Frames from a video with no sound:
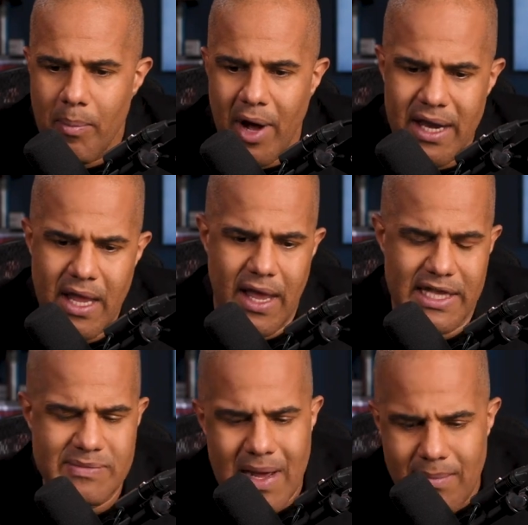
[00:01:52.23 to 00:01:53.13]
But
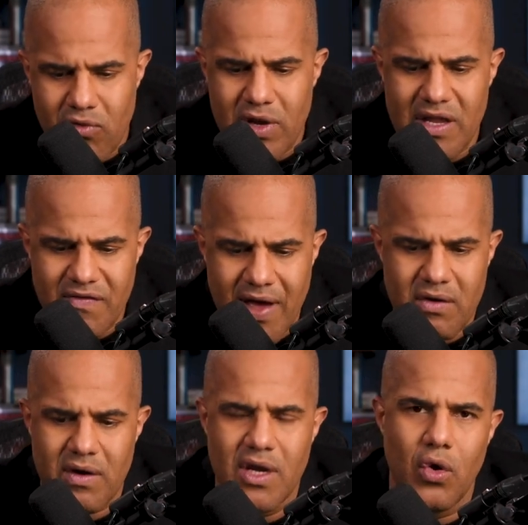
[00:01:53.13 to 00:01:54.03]
it's about a Marine
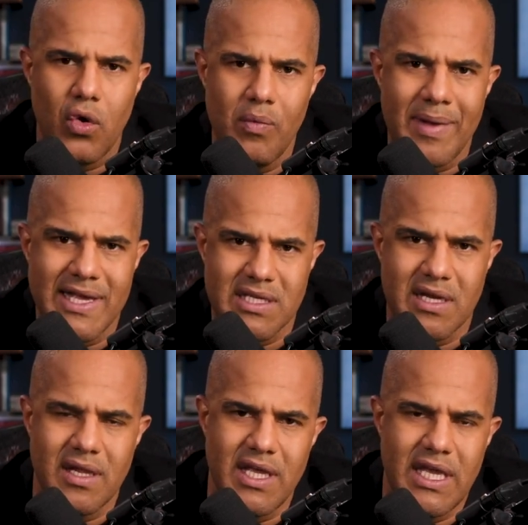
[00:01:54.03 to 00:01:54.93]
veteran who
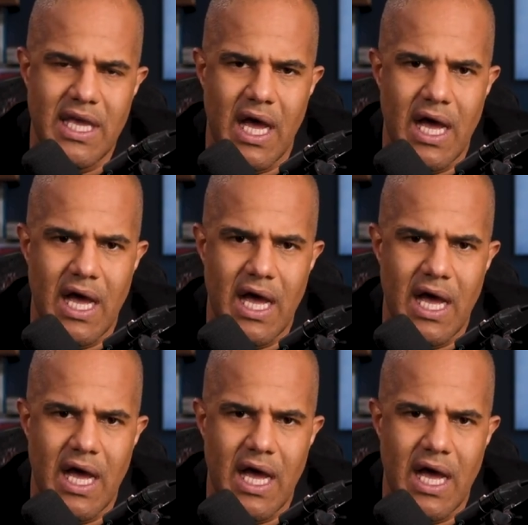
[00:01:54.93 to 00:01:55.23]
basically